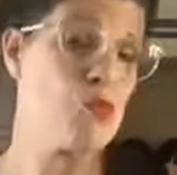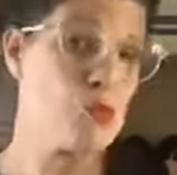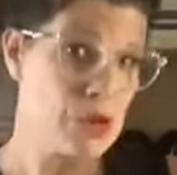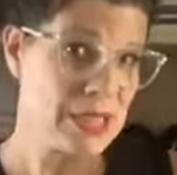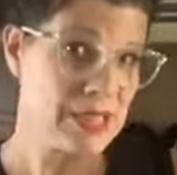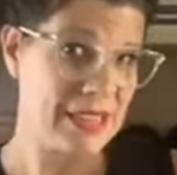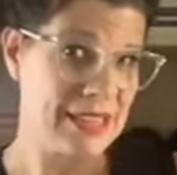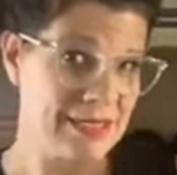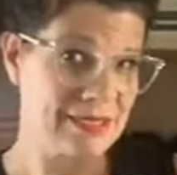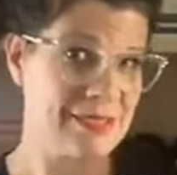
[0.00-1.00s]

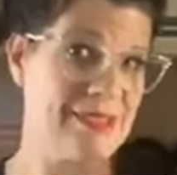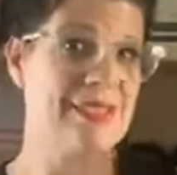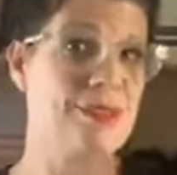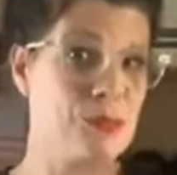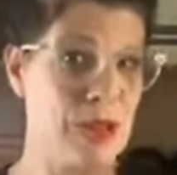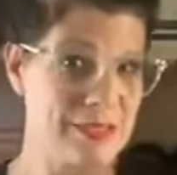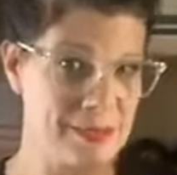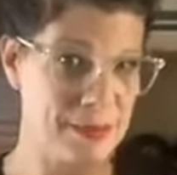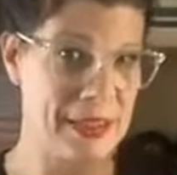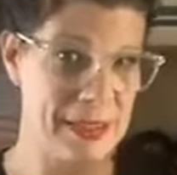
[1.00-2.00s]
Really, this
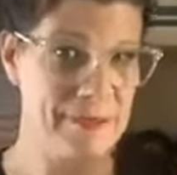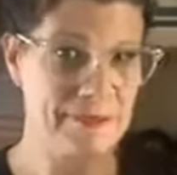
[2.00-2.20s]
recipe